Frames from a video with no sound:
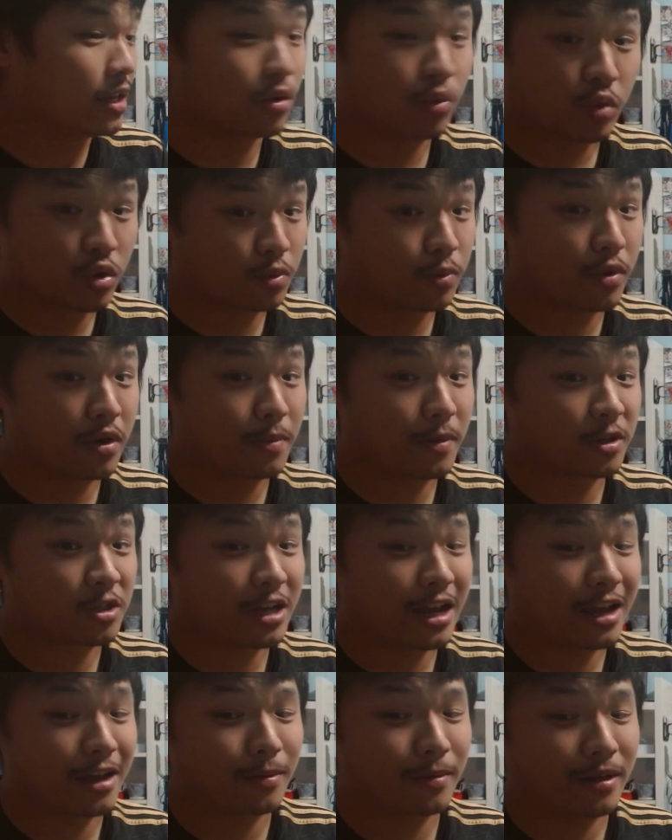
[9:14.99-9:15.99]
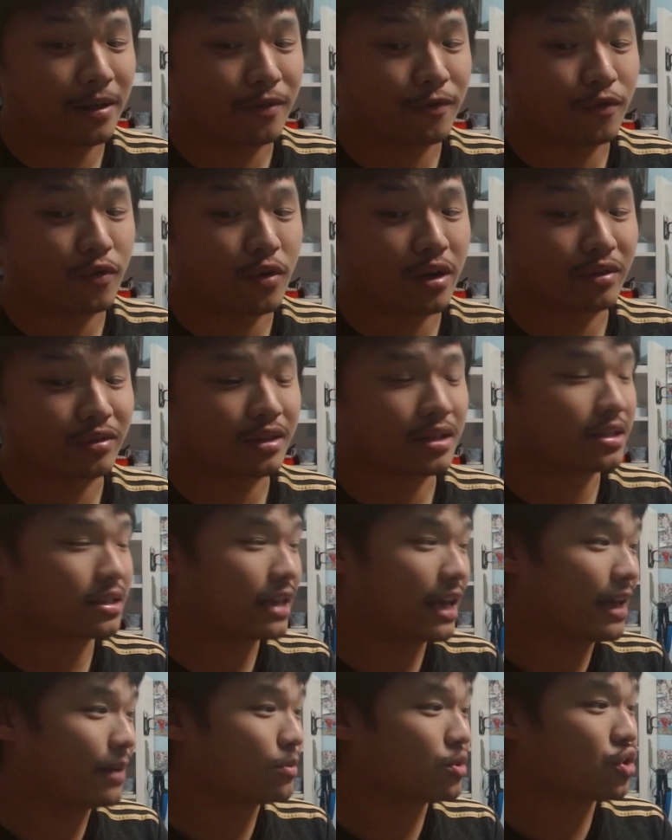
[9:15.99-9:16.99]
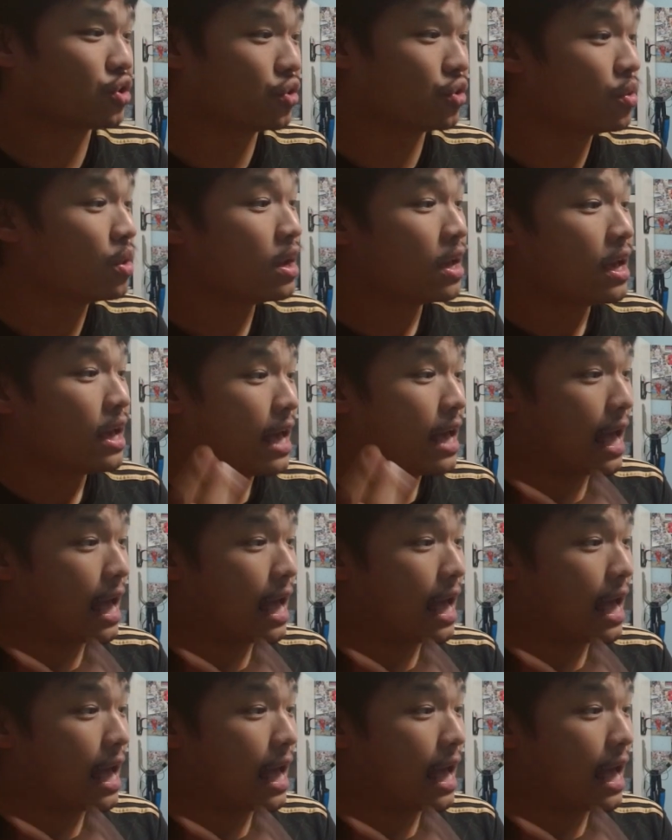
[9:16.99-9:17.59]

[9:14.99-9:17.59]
He was pretty much animated throughout this game too.